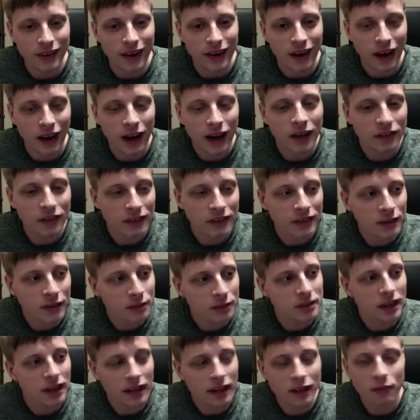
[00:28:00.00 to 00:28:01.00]
I think that
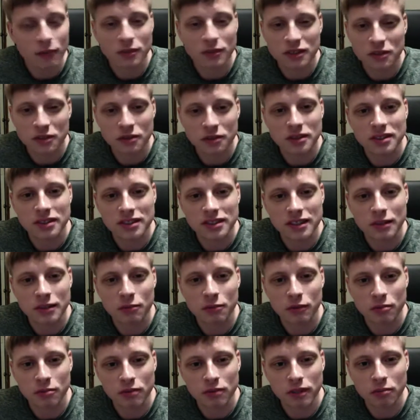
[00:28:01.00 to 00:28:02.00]
that was the only scene
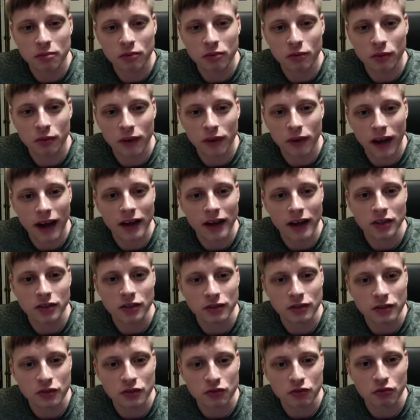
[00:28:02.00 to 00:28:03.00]
where people were
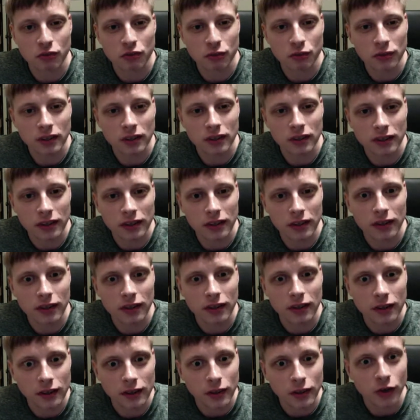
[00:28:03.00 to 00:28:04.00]
actually truly like
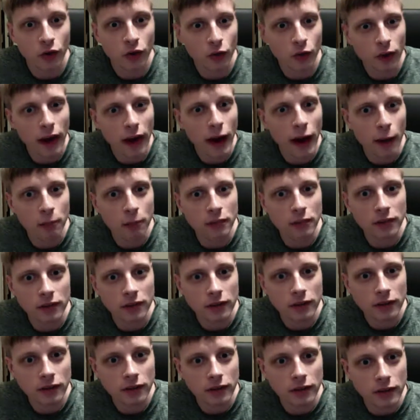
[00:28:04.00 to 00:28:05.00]
grabbed,
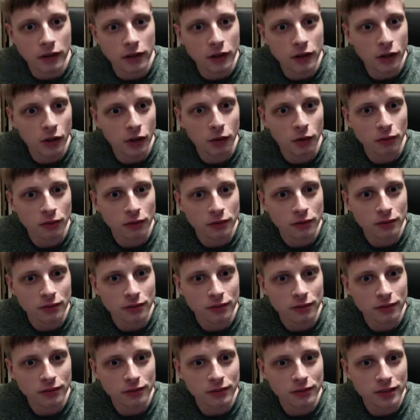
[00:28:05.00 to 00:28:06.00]

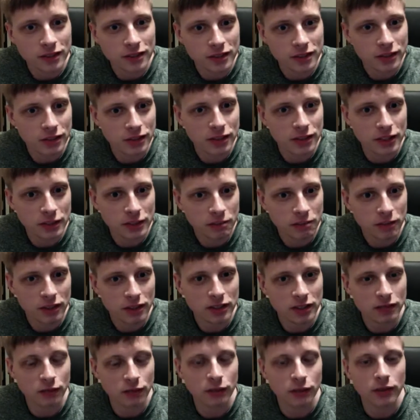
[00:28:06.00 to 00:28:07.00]

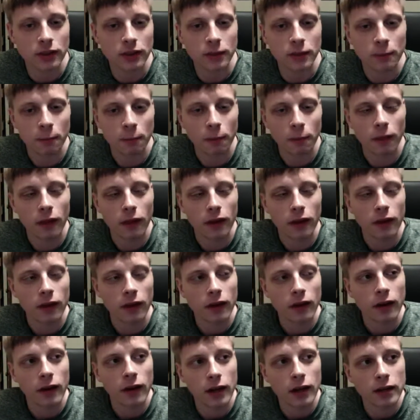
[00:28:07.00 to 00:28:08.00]
suspensefully.
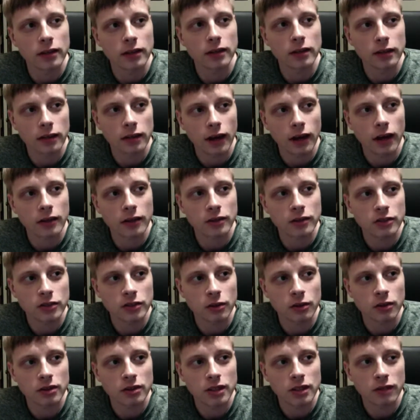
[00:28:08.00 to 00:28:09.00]
And
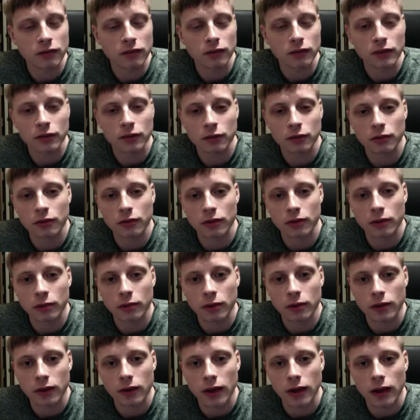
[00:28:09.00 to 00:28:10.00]
so I definitely do agree
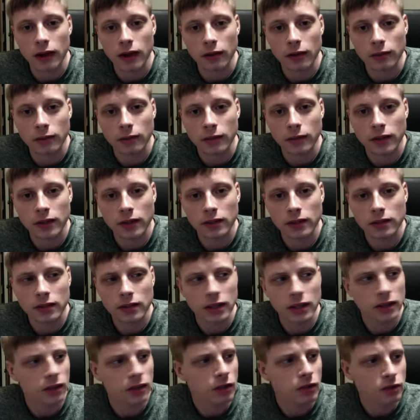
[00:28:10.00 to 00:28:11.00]
with that. And
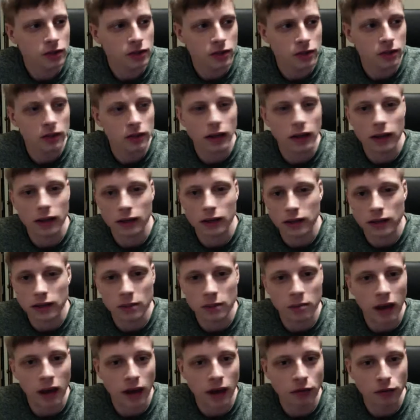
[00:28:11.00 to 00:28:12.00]
also, yeah, like the
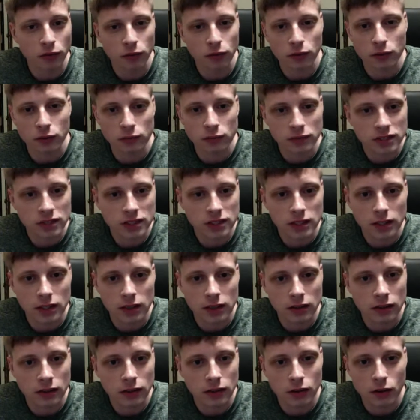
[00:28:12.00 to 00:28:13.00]
bathroom
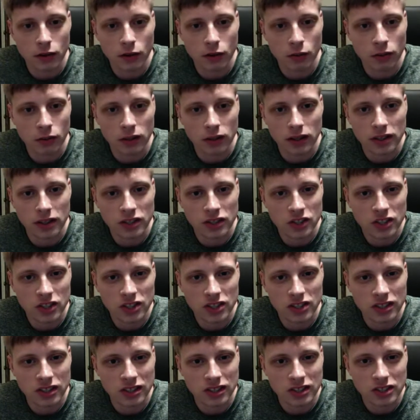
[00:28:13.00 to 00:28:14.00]
scene, where he's just
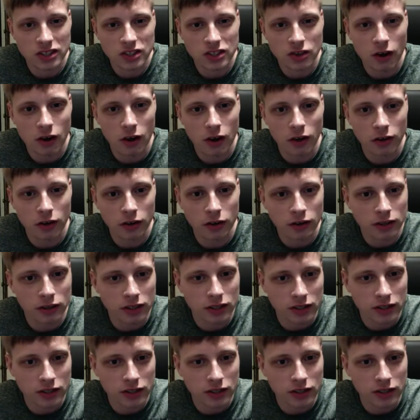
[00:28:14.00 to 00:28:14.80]
like stalking her, and